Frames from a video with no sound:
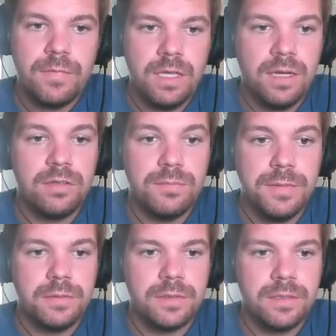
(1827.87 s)
That's a
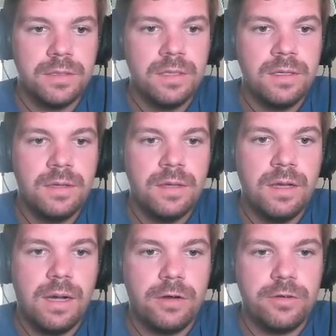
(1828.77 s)
big one.
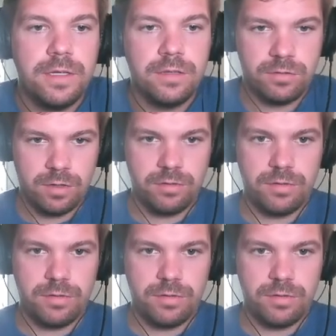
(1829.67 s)
Underneath zone